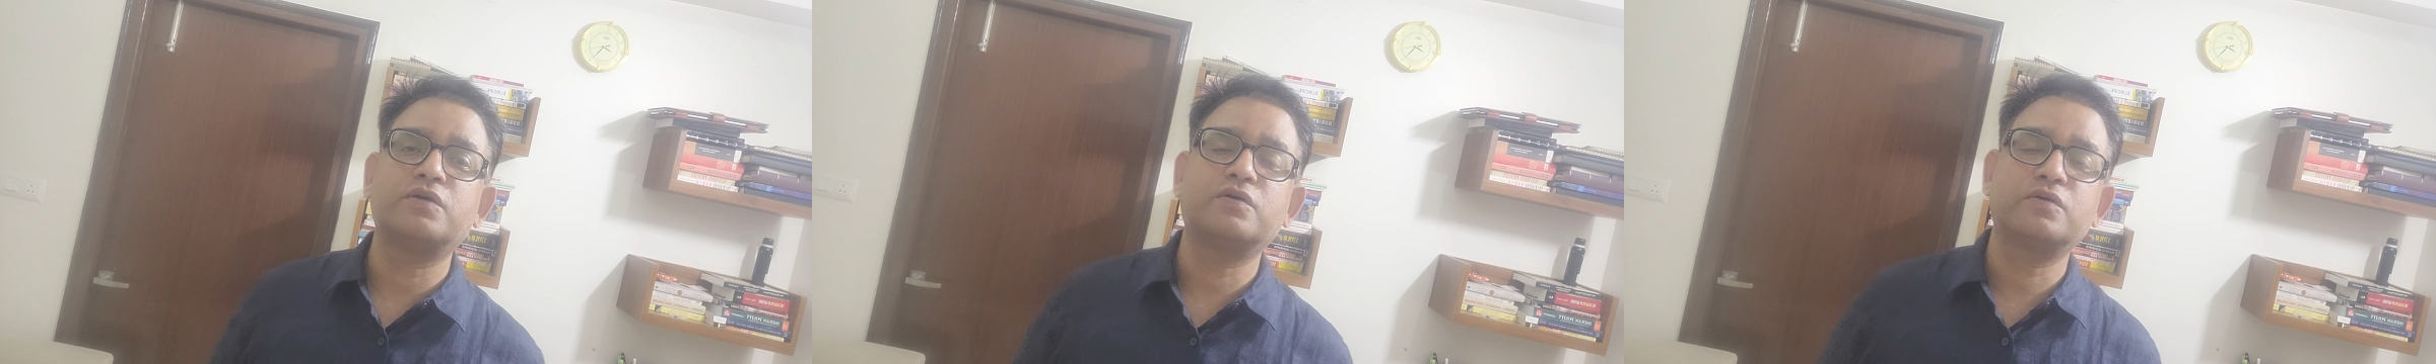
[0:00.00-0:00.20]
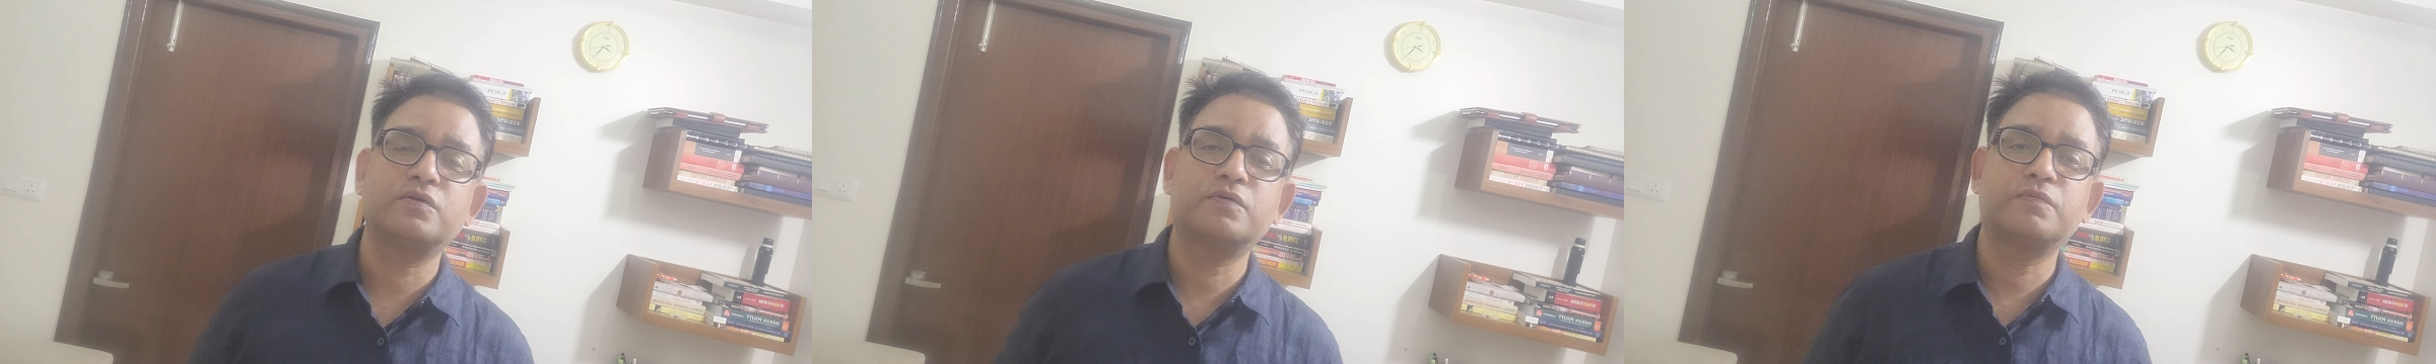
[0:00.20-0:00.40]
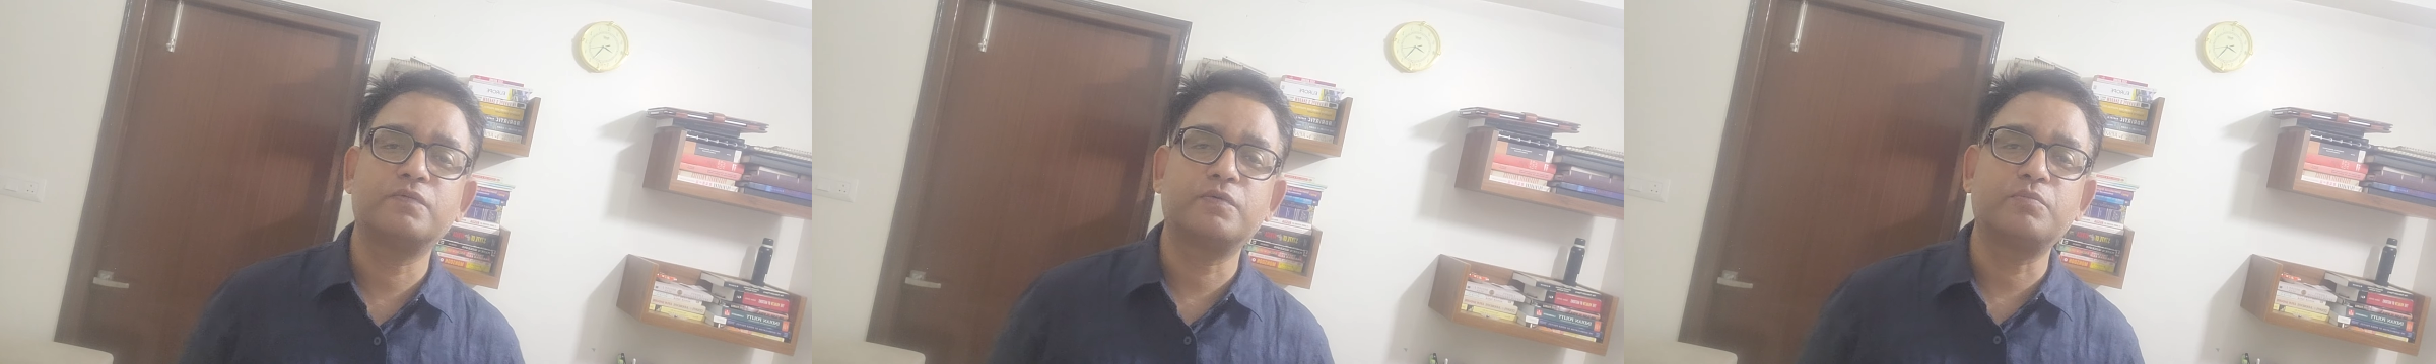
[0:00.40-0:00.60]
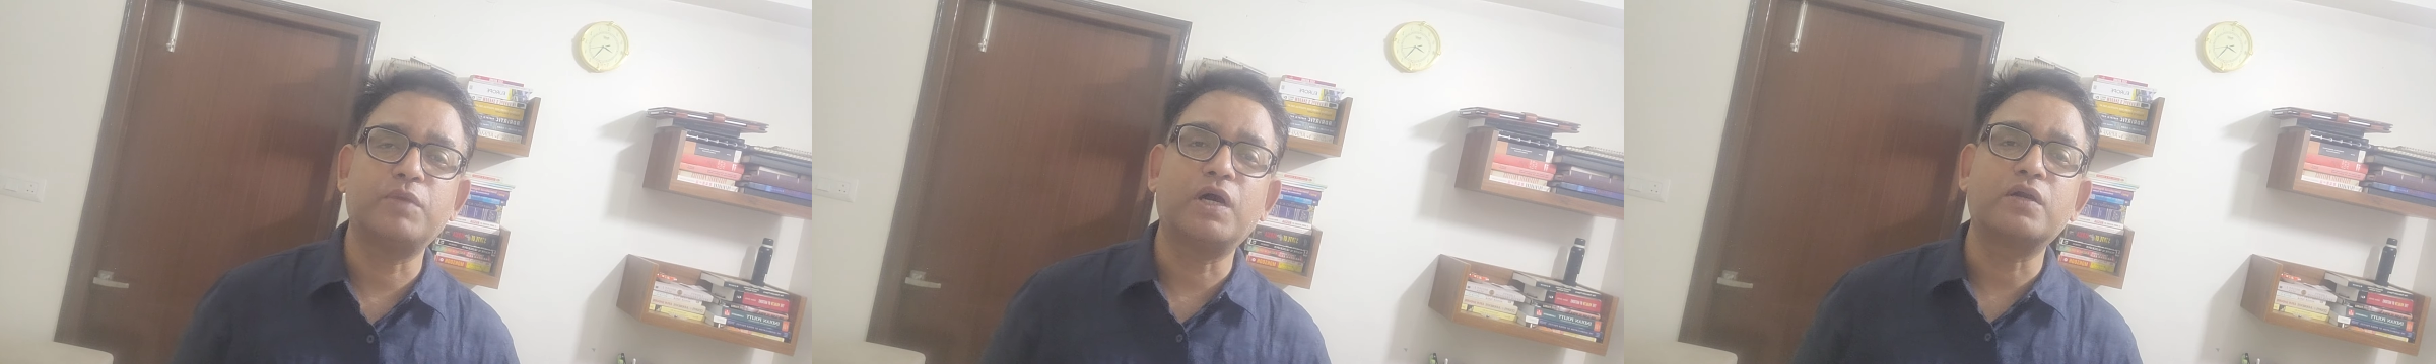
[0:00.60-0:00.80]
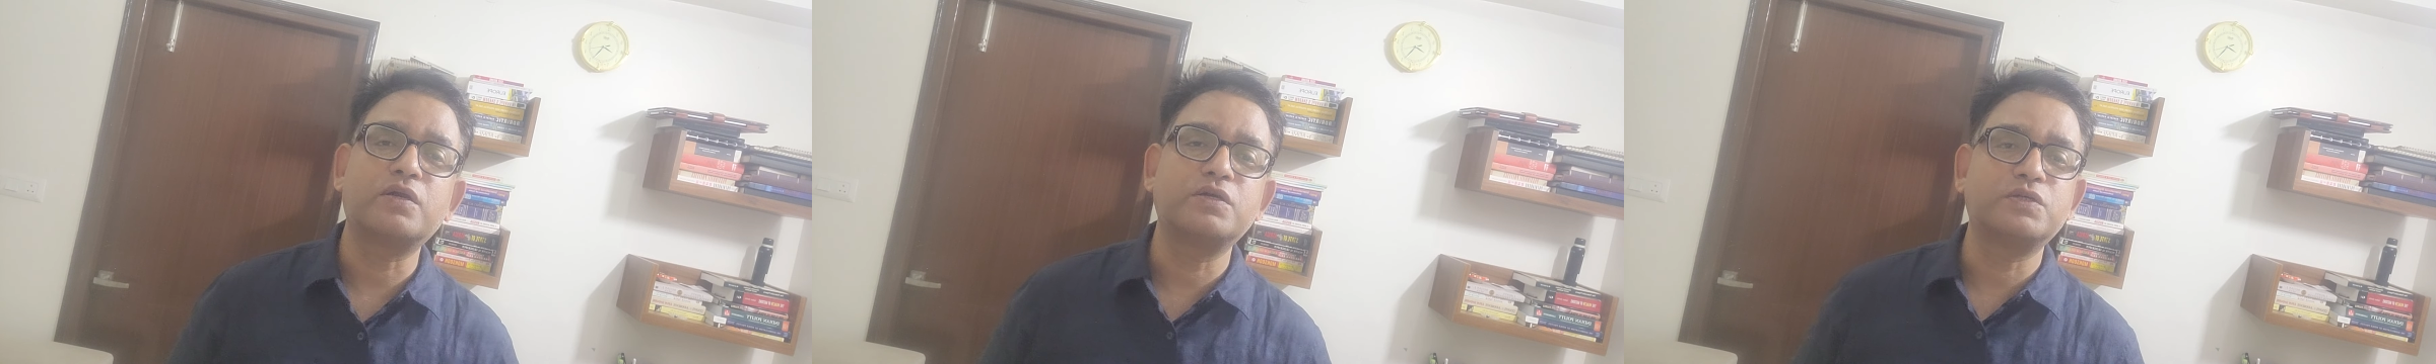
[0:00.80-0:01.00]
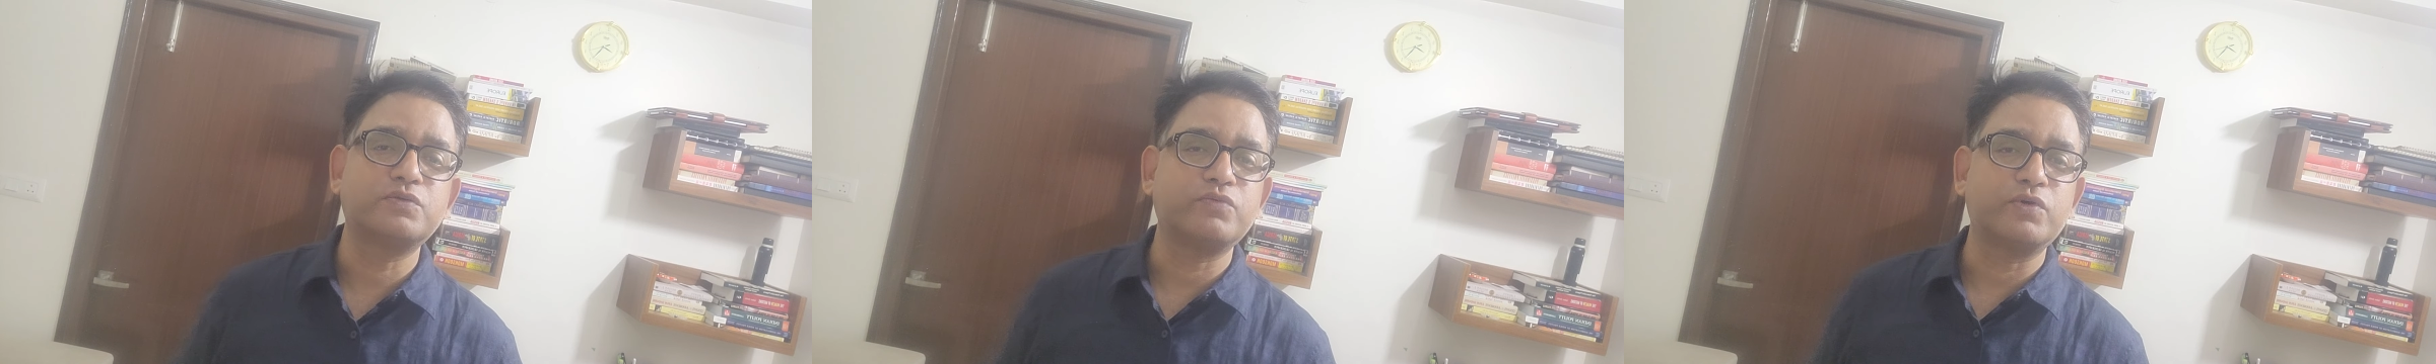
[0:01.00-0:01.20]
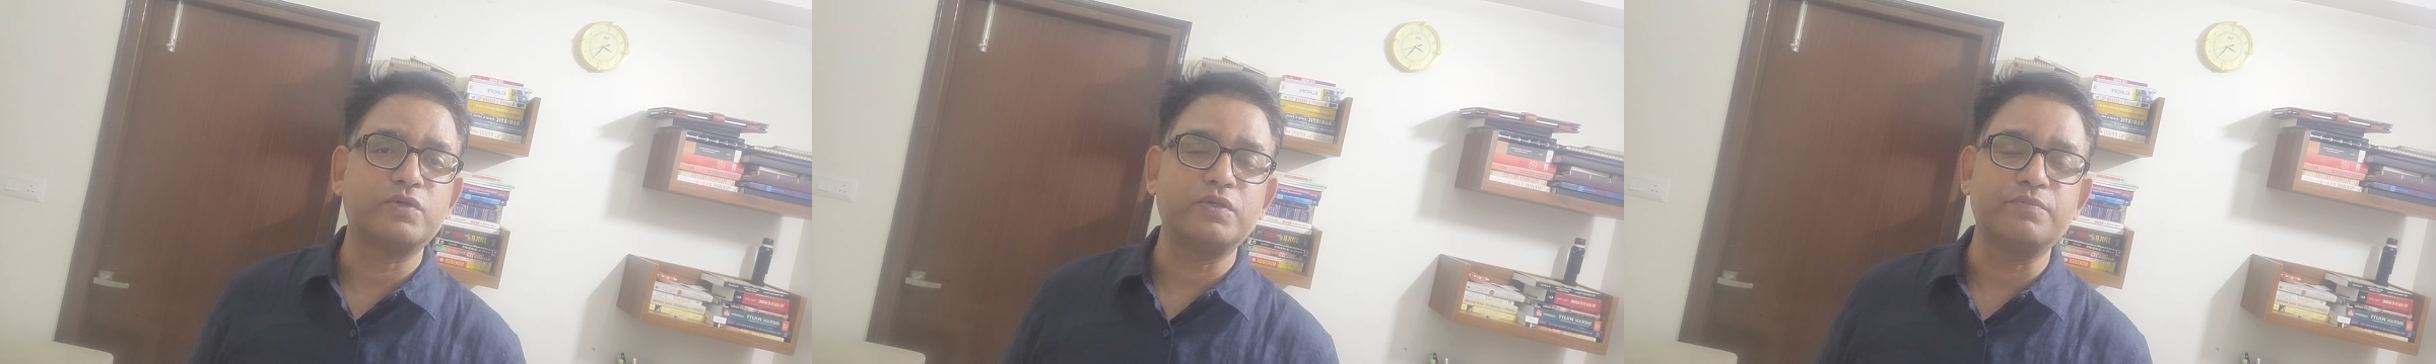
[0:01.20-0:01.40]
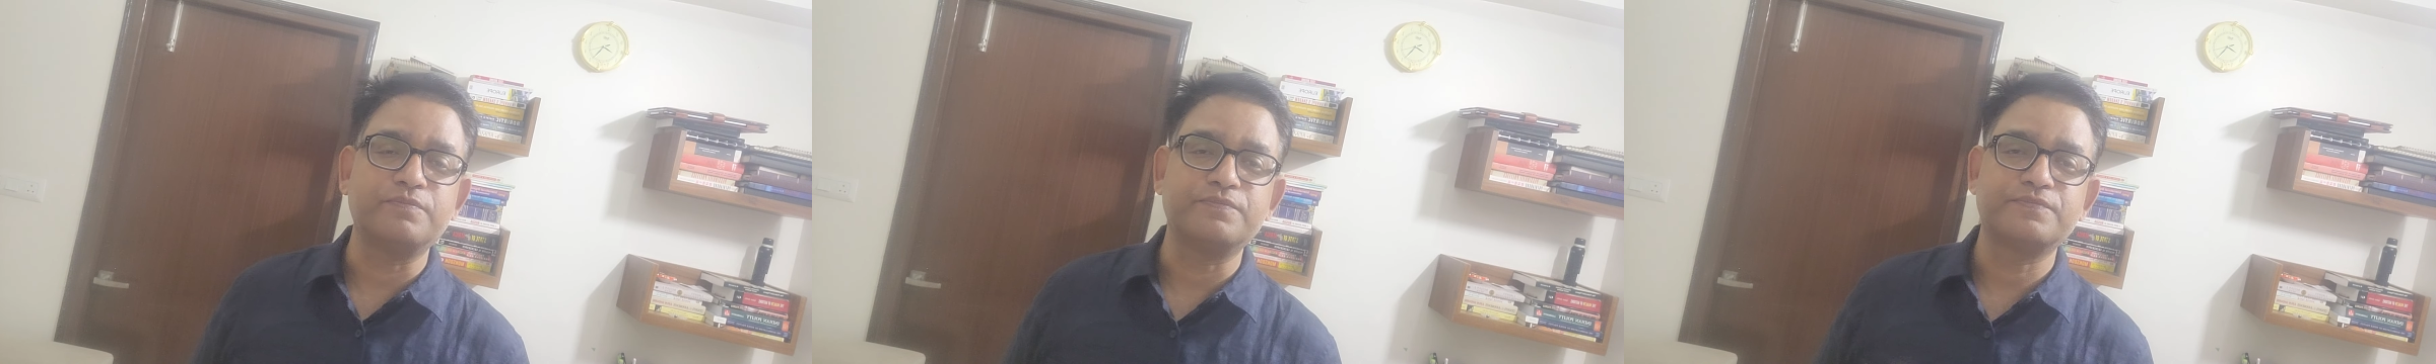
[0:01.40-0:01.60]
markets for
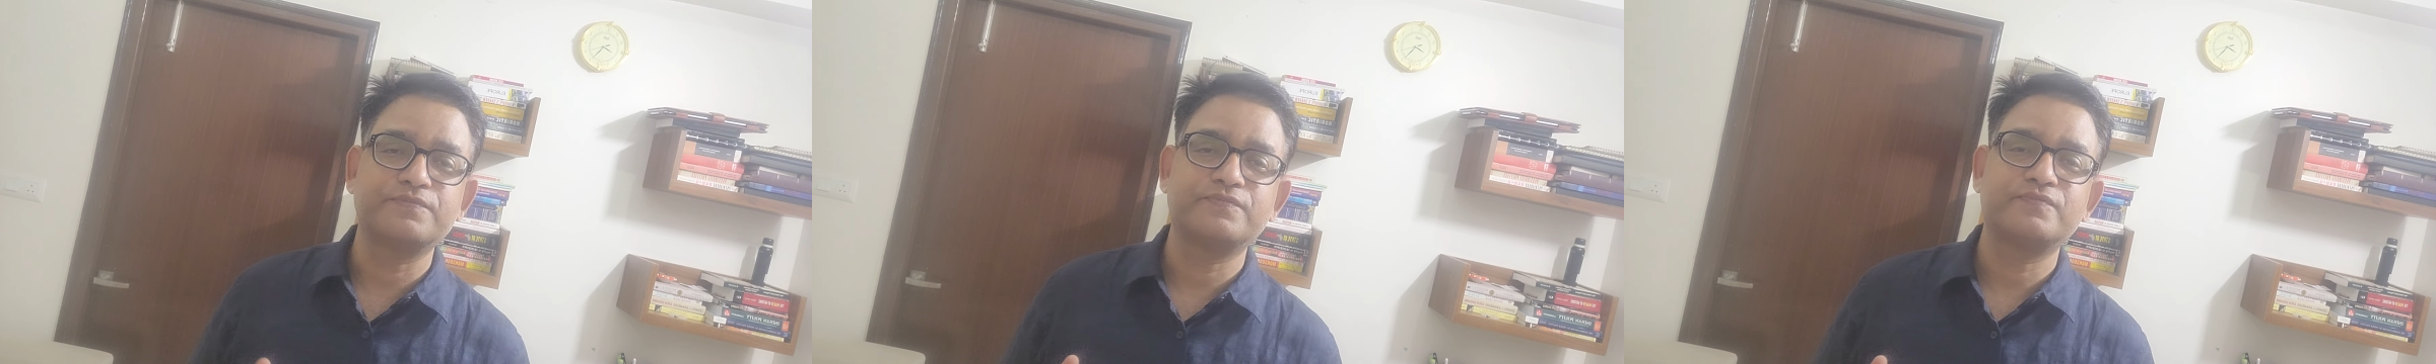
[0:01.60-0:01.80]
them.